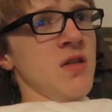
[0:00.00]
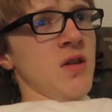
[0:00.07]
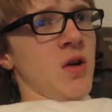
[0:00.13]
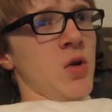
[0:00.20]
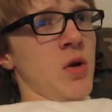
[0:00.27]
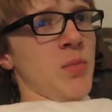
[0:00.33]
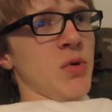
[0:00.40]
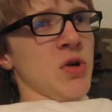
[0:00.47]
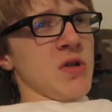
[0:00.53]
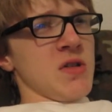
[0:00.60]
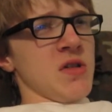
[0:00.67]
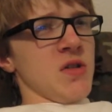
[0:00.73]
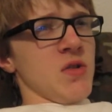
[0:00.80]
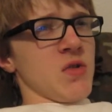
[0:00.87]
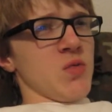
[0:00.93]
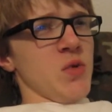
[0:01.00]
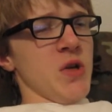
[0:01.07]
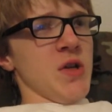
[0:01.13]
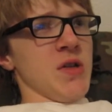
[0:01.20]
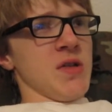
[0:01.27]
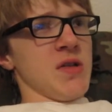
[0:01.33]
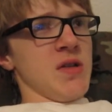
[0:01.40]
the Clippers in those
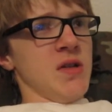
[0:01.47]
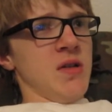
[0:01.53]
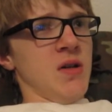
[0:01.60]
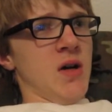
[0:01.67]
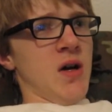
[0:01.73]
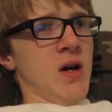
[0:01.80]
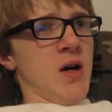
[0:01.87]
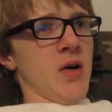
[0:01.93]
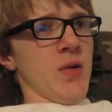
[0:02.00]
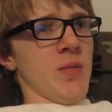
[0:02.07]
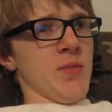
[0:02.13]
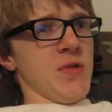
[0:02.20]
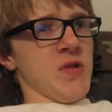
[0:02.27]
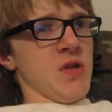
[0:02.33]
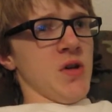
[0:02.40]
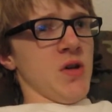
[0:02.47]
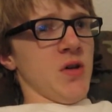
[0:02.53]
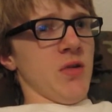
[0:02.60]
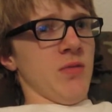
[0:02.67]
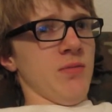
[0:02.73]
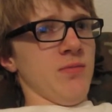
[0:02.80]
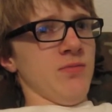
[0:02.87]
wins. Um,
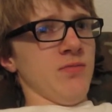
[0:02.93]
so